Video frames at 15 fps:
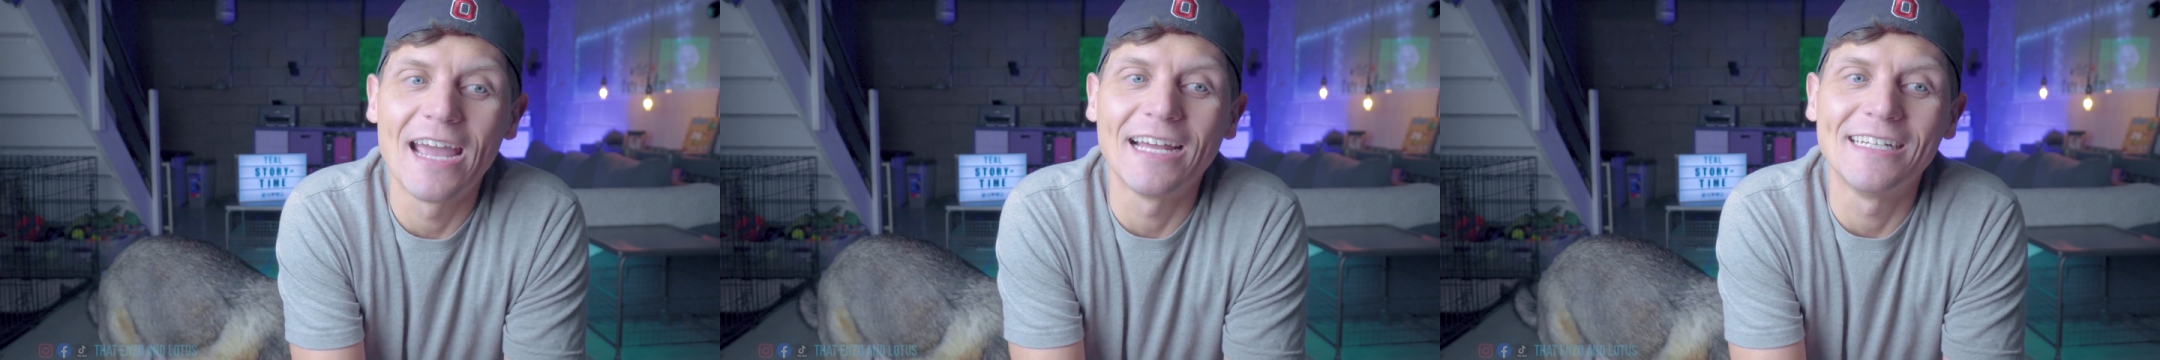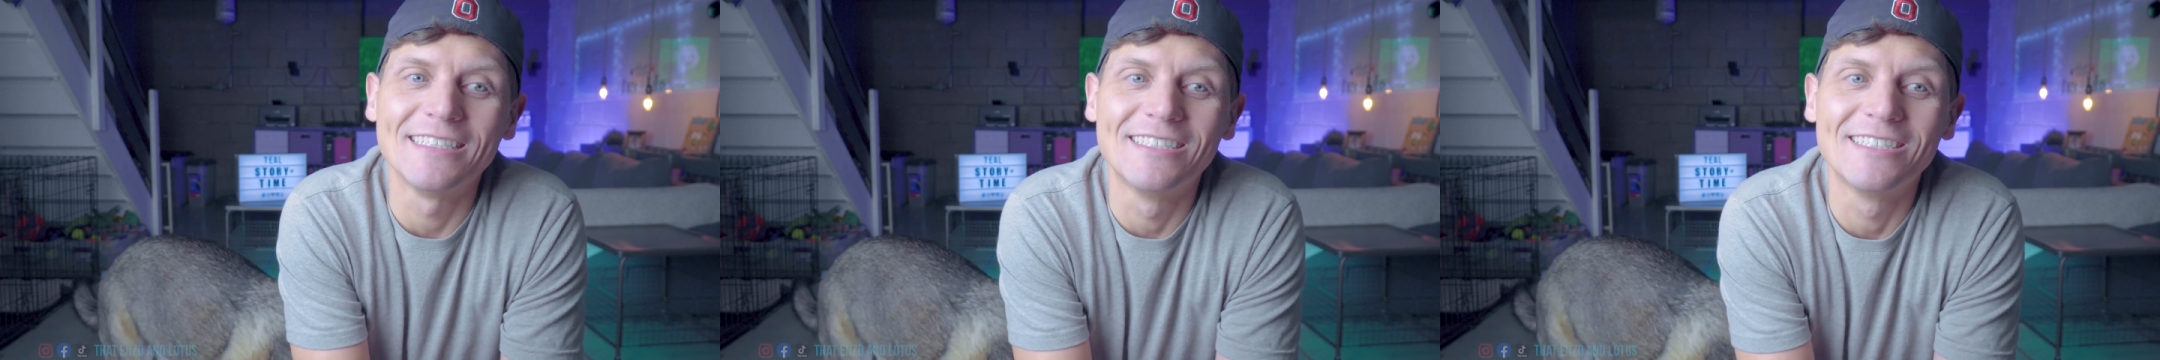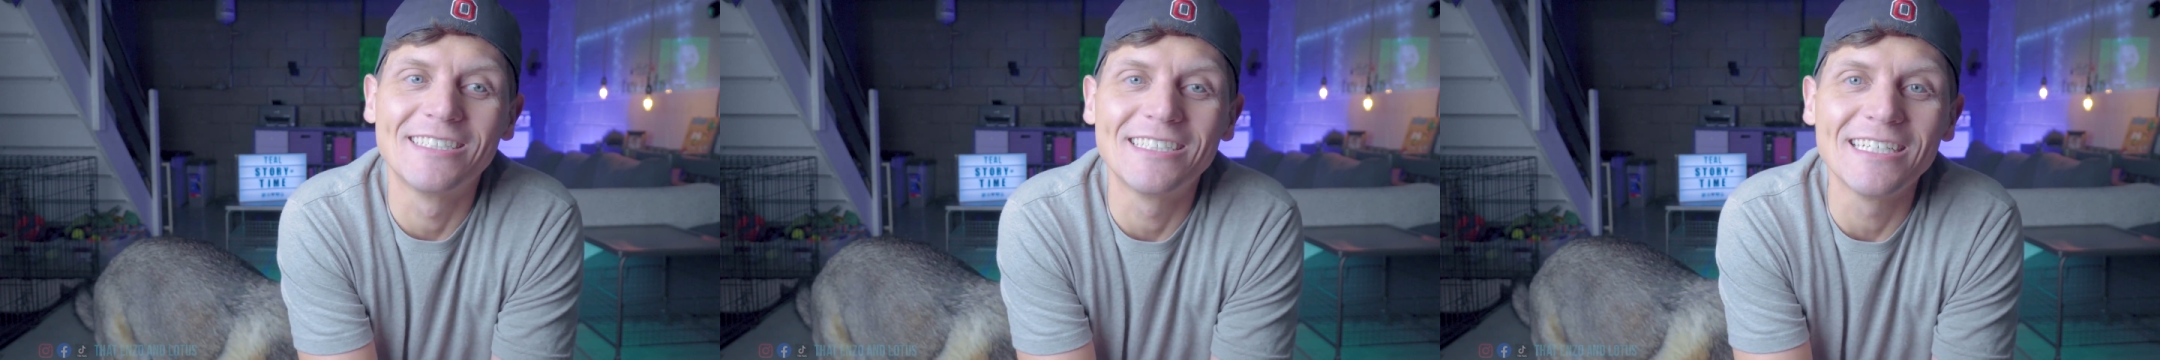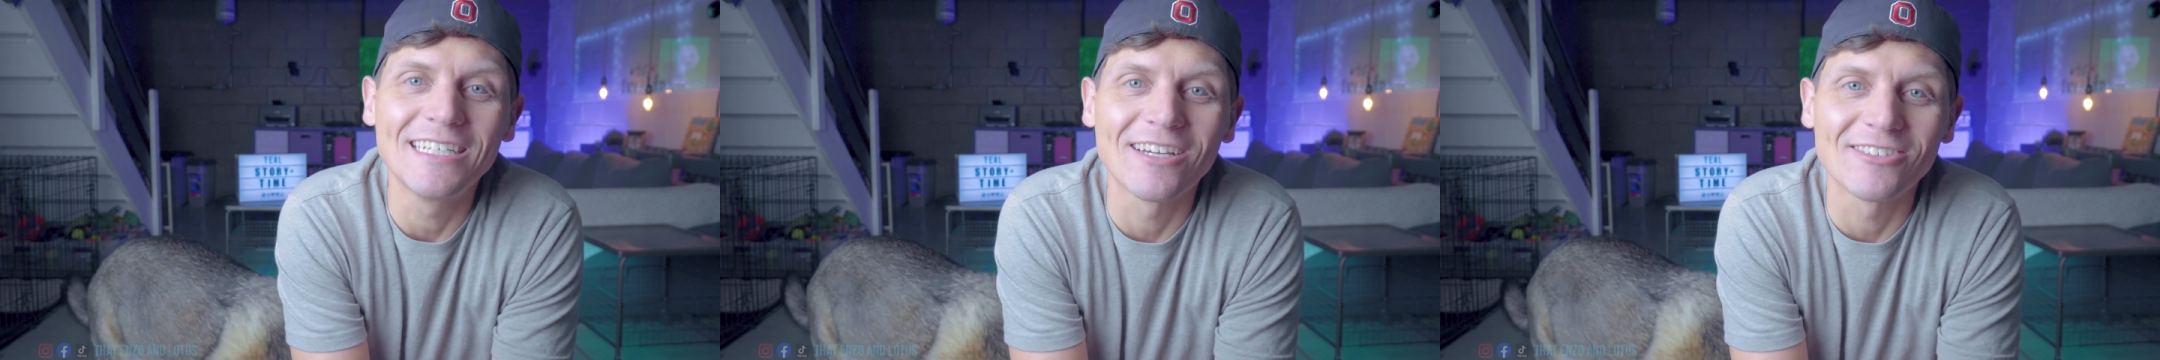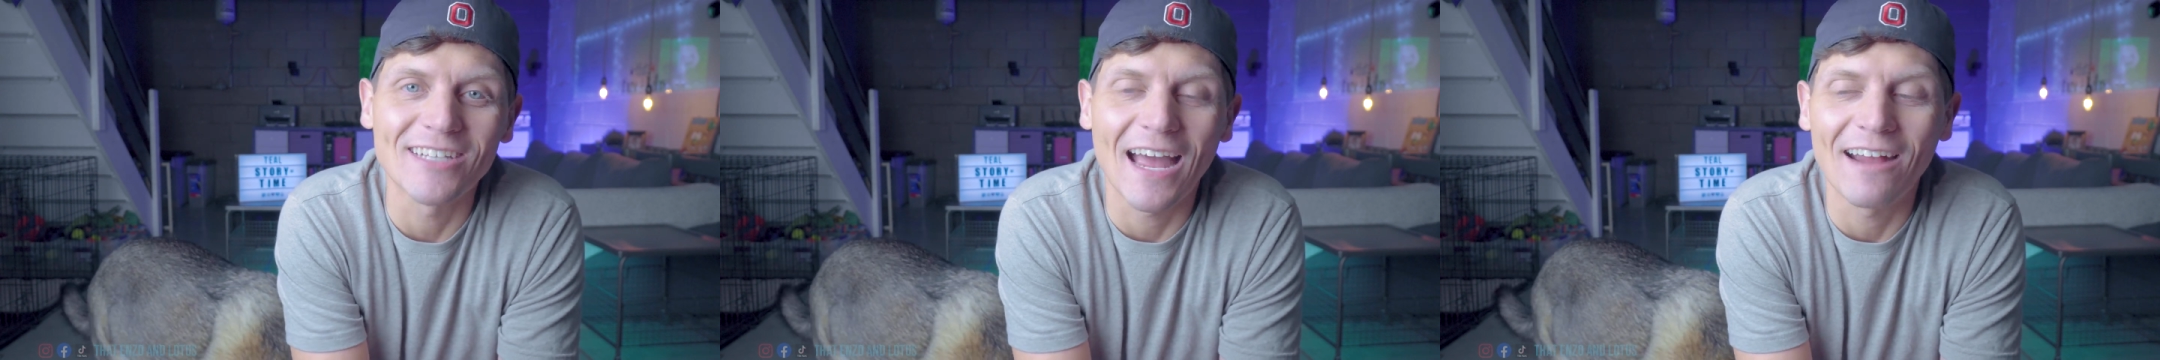And
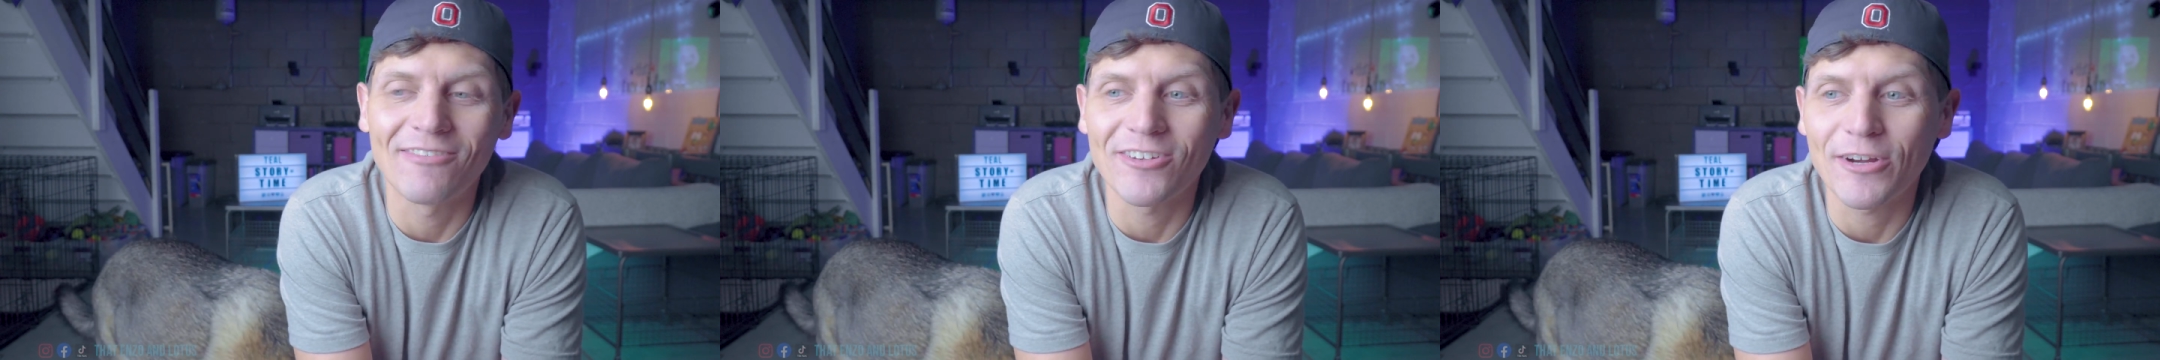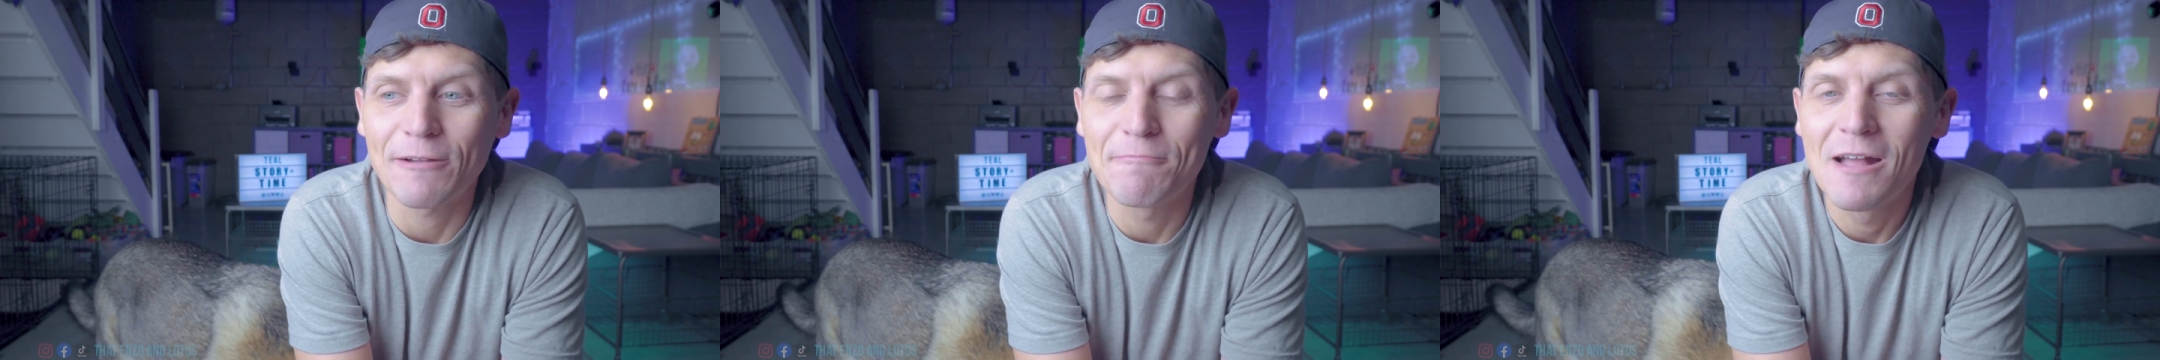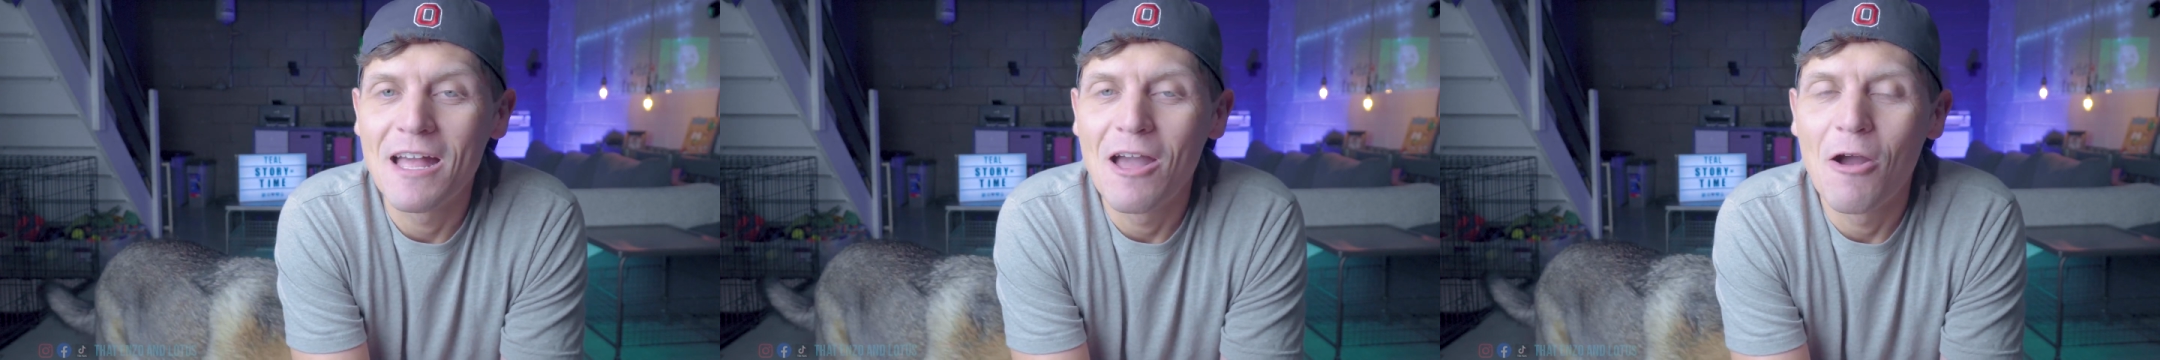she goes after him.